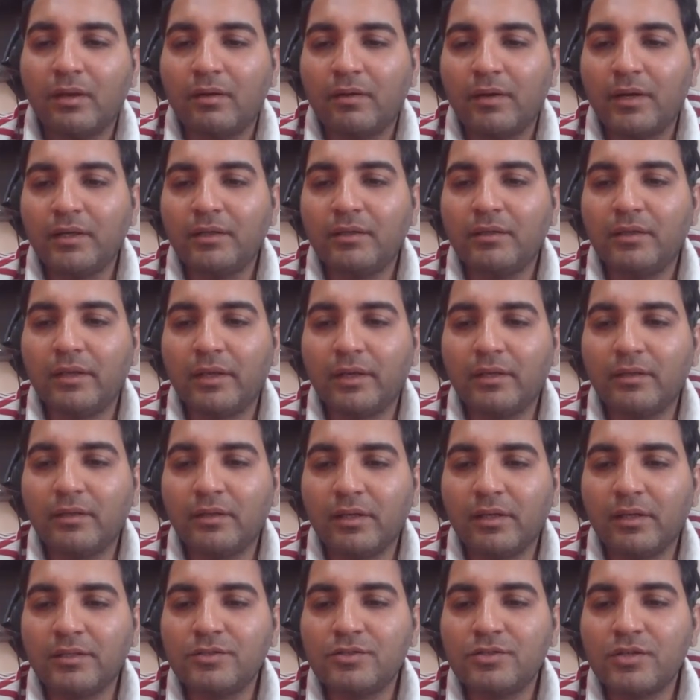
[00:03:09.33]
right then
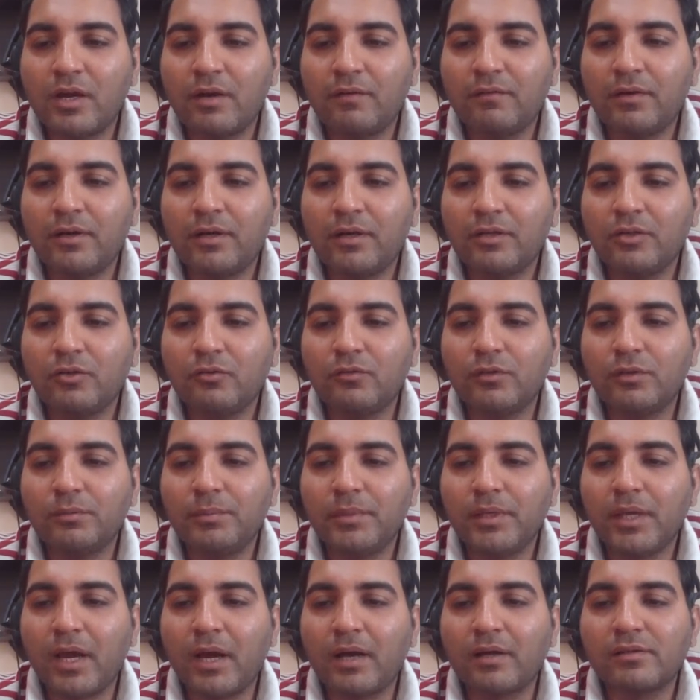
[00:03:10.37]
in java you will
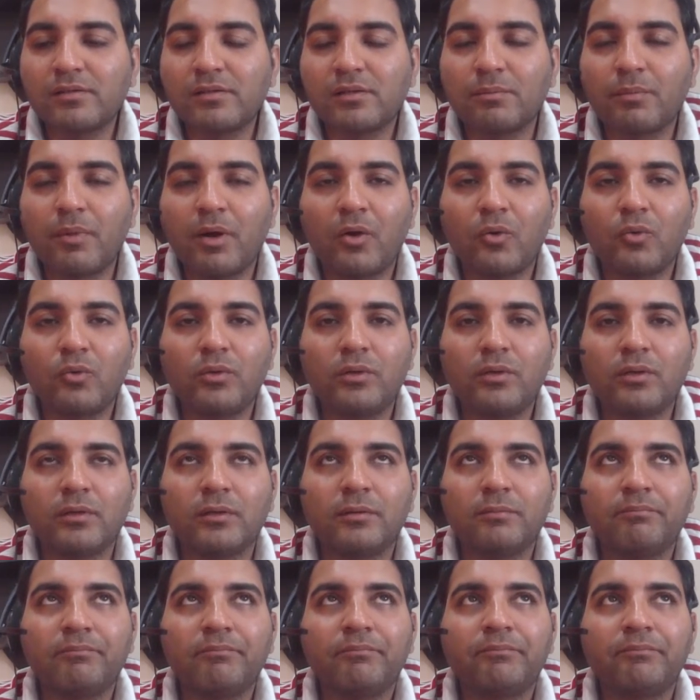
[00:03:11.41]
be asked about uh,